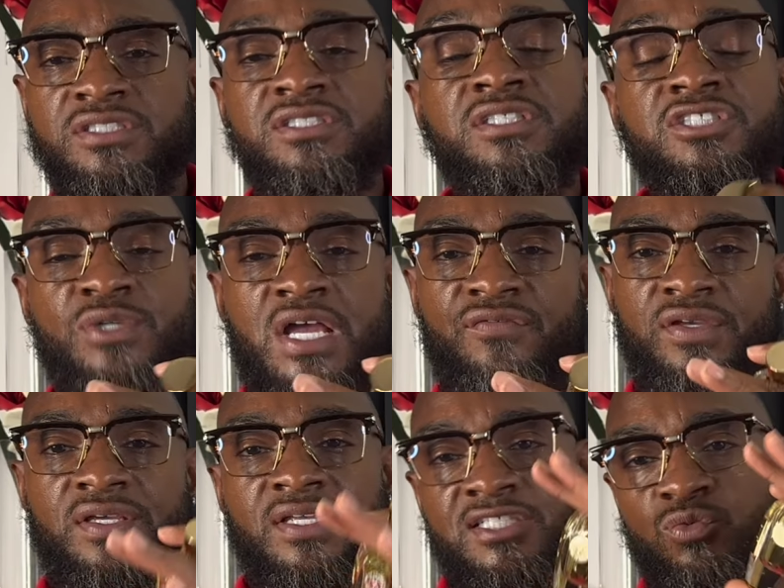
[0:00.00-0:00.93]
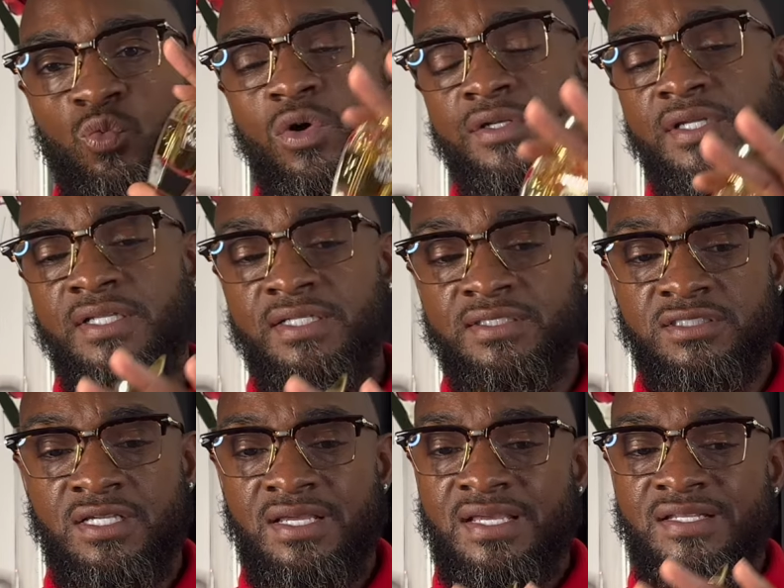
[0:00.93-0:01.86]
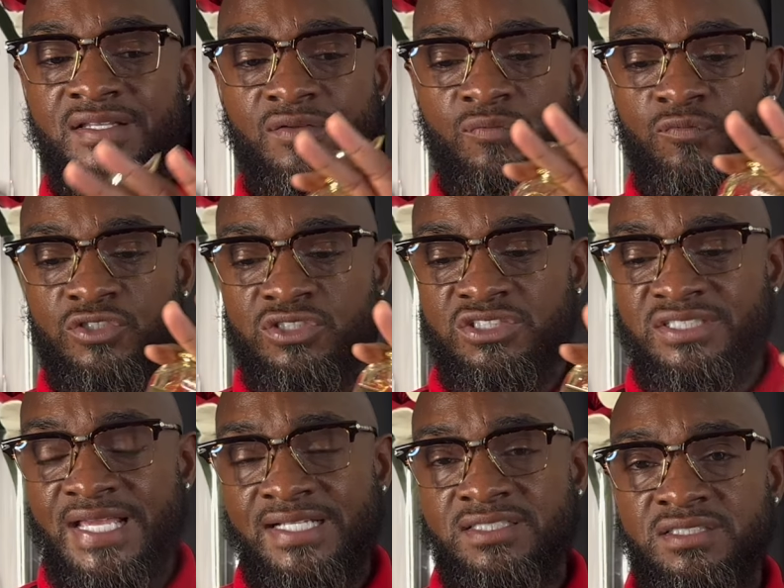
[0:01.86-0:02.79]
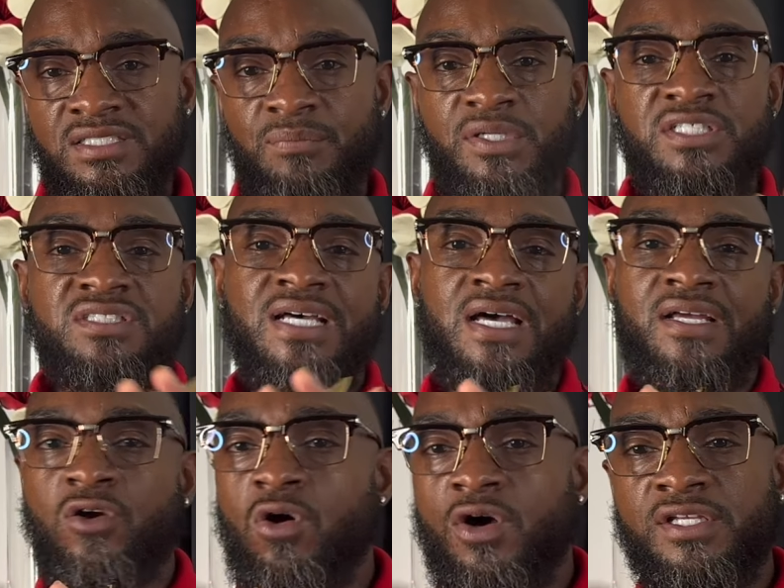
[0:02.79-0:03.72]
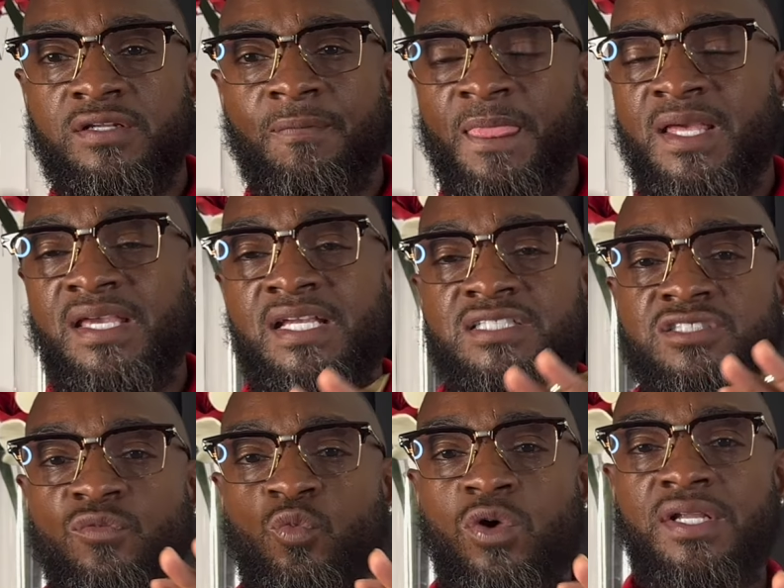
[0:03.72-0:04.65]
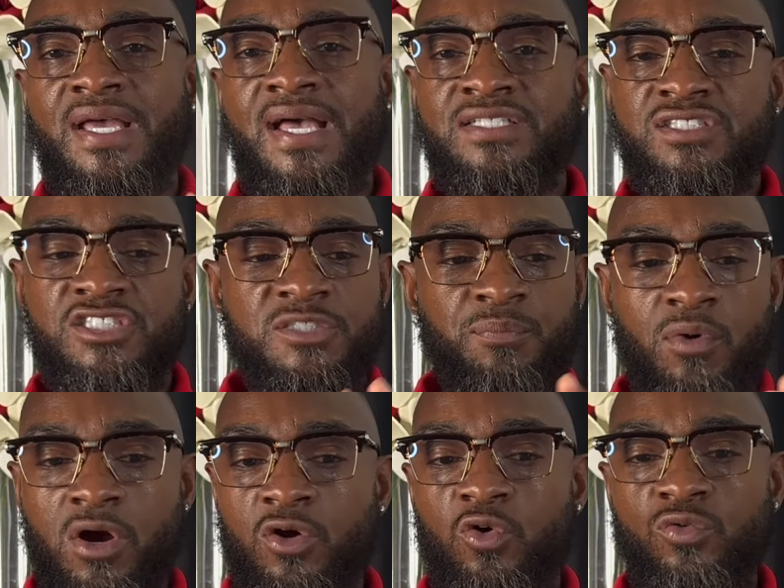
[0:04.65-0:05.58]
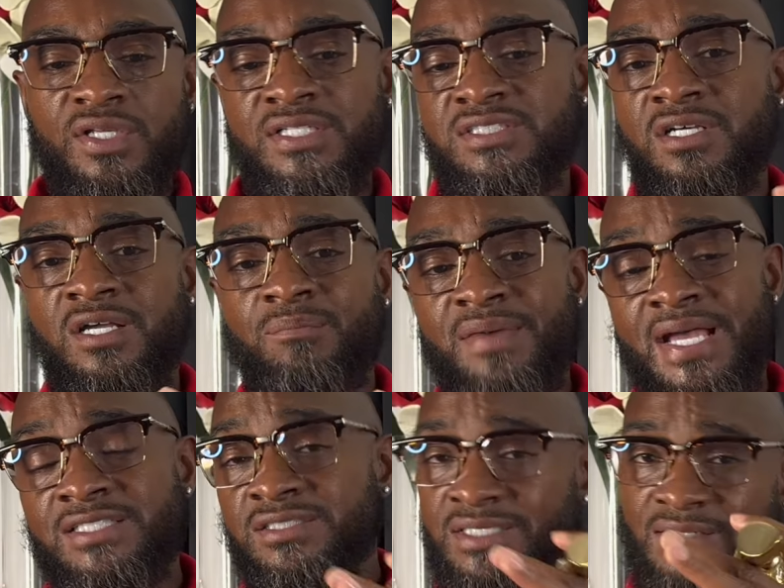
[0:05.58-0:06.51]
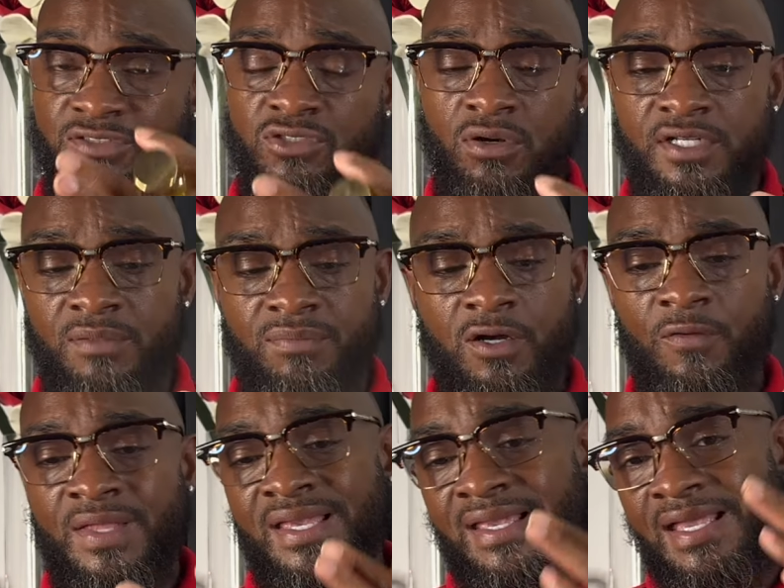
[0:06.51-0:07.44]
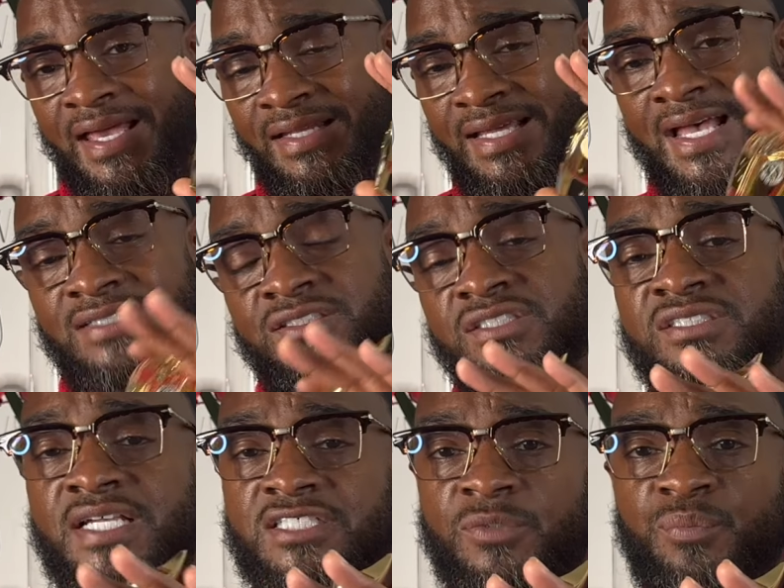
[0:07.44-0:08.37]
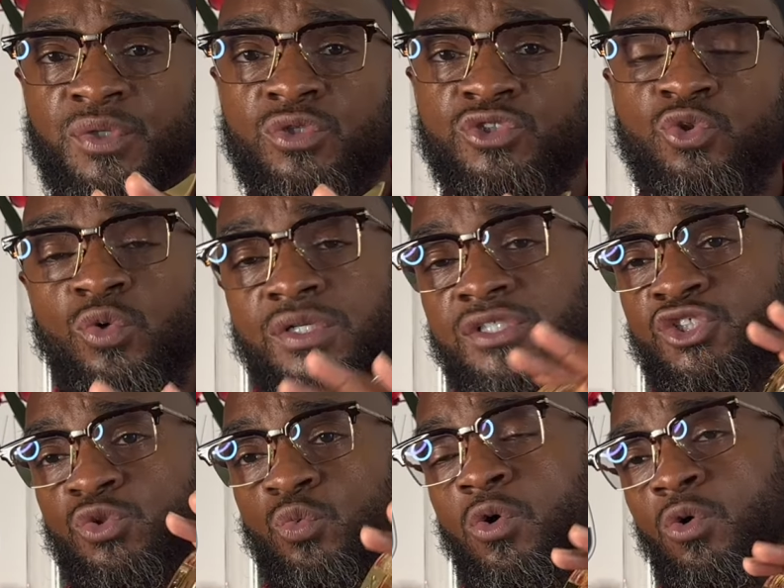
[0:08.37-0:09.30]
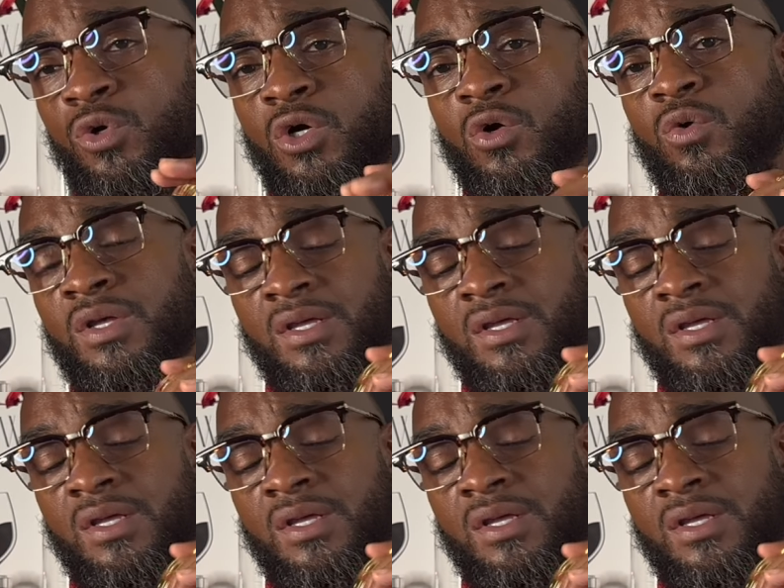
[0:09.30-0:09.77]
It's extravagant. It's one that is sexy, but it's not gaudy. It's one that has the sparkle that is unmatched, as I was talking about, and it has a sex appeal to it that you won't go.